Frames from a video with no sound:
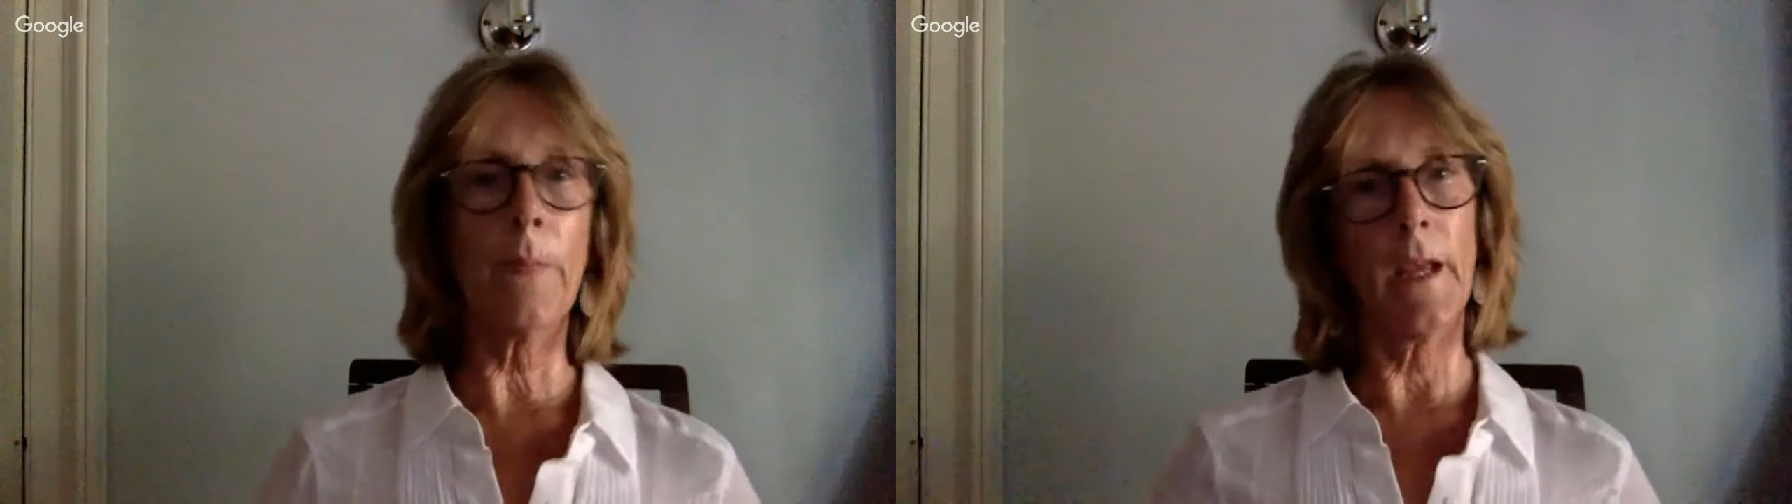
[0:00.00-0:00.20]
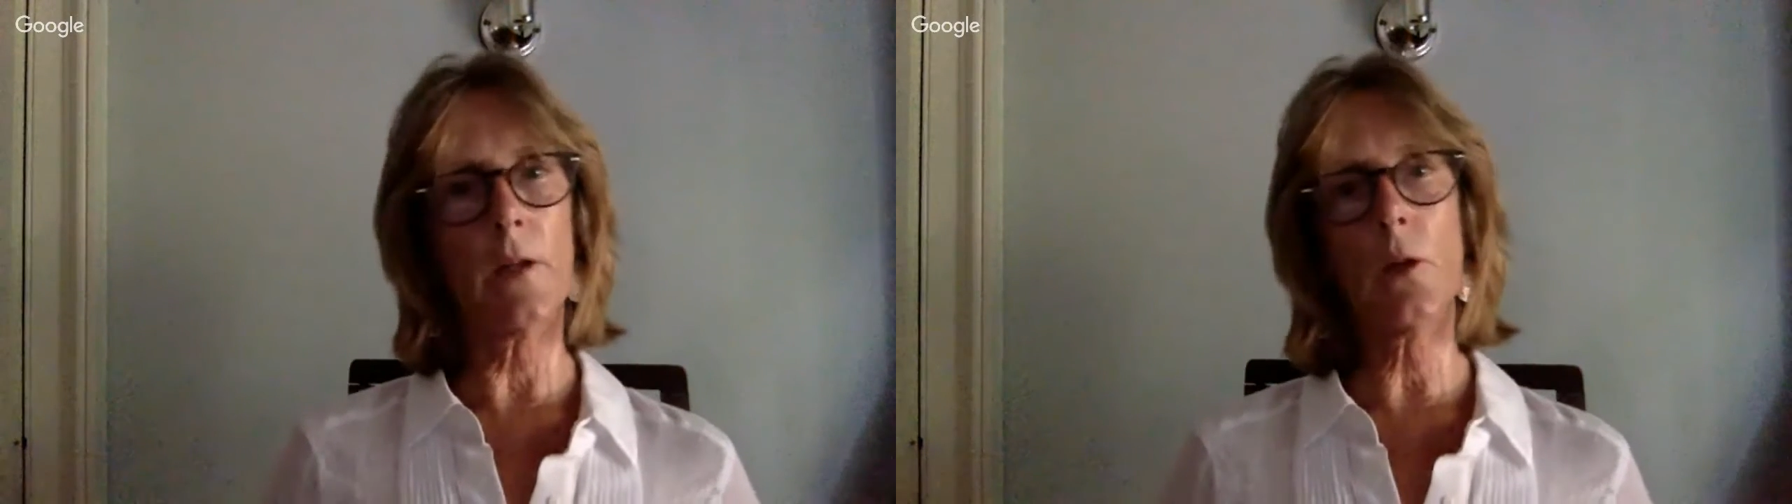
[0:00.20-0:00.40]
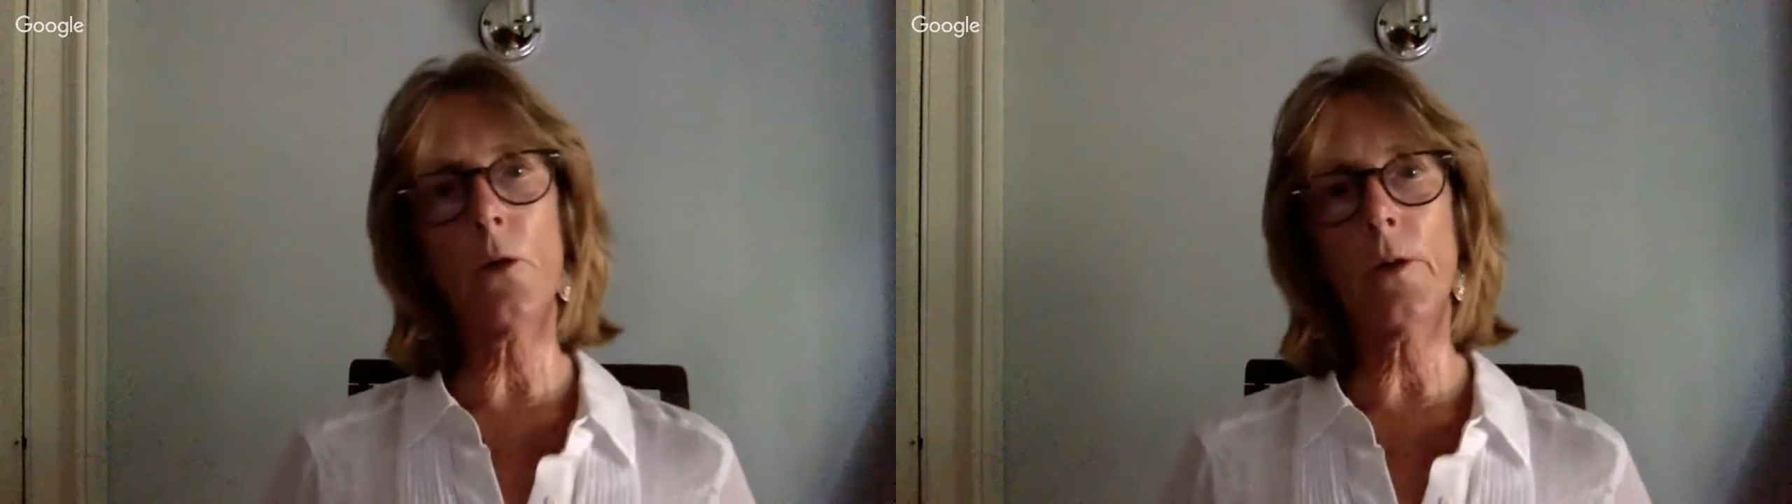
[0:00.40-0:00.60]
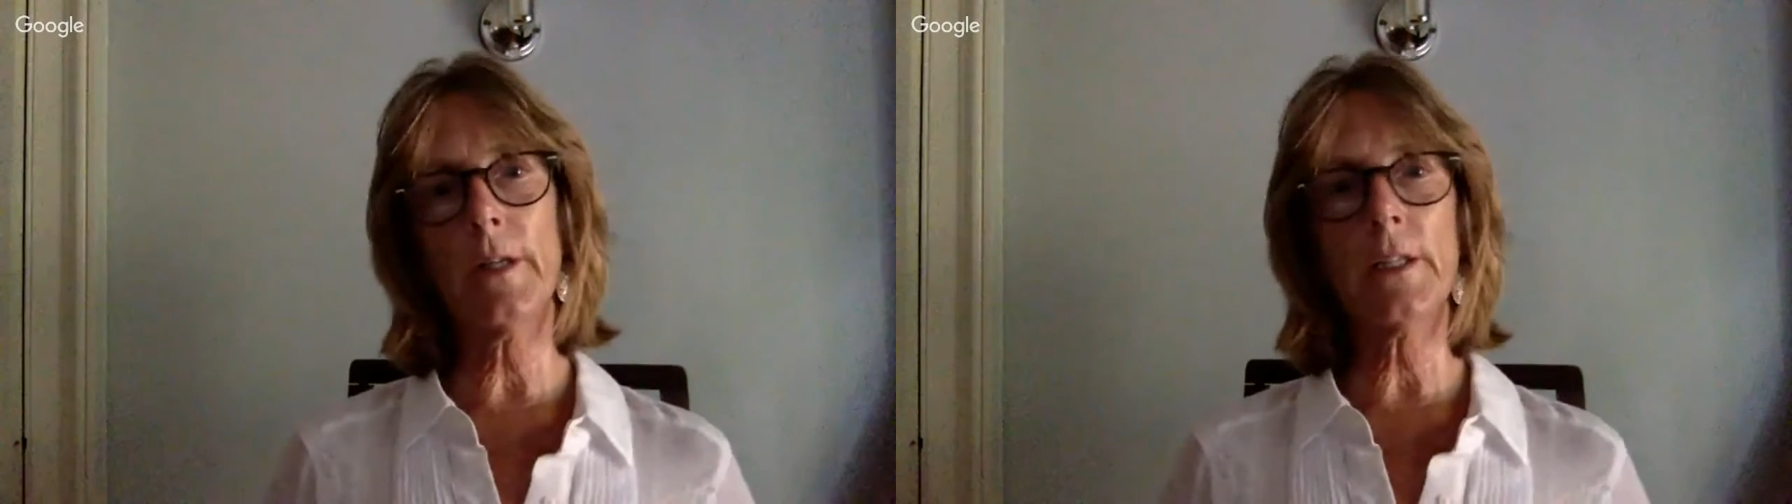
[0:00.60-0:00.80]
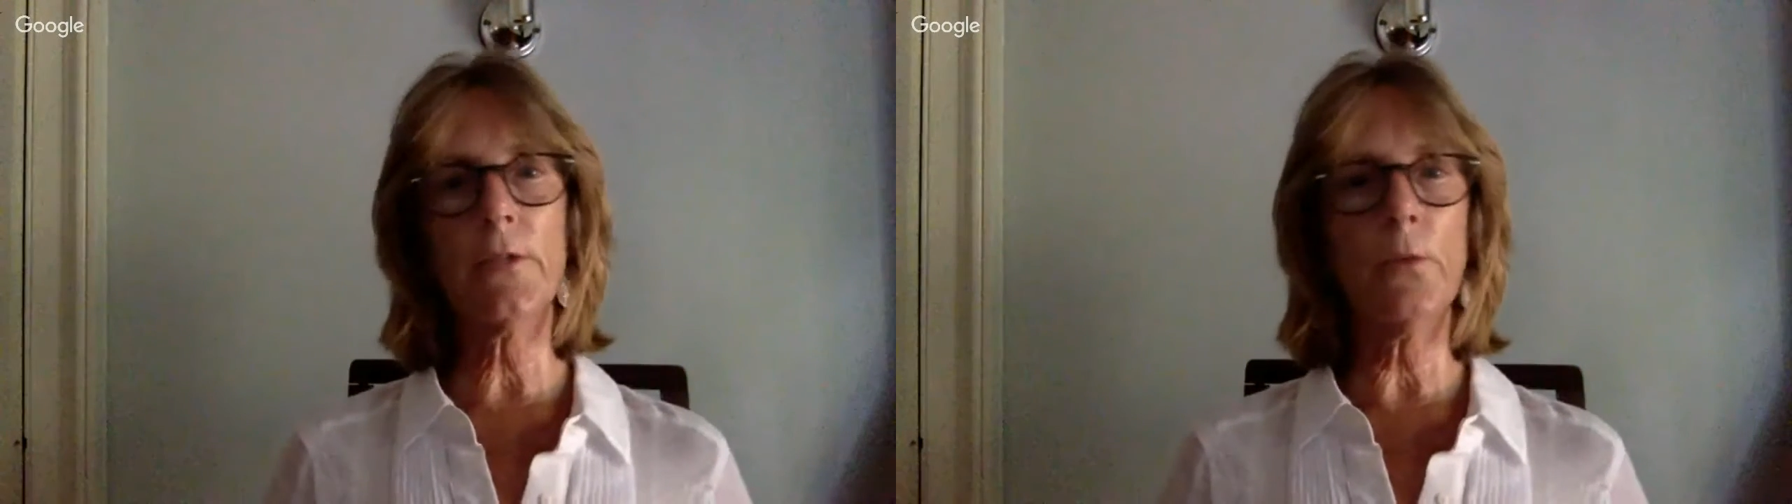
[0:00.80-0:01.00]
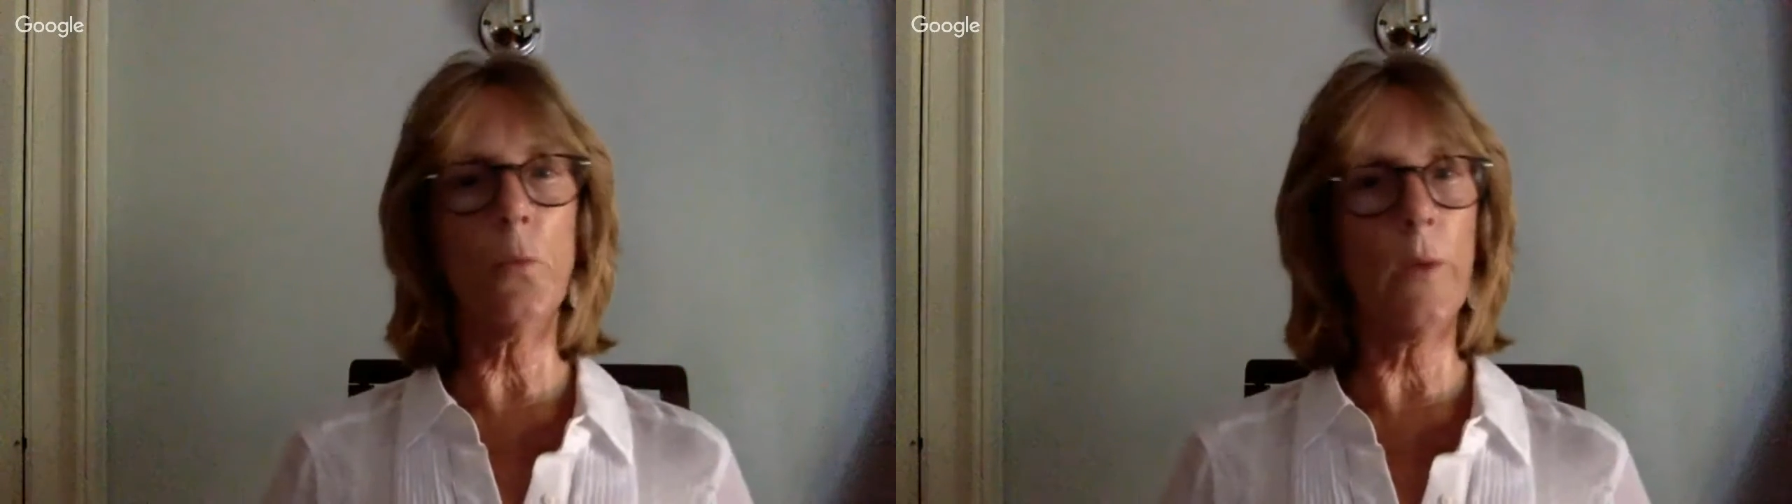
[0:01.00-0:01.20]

and learning different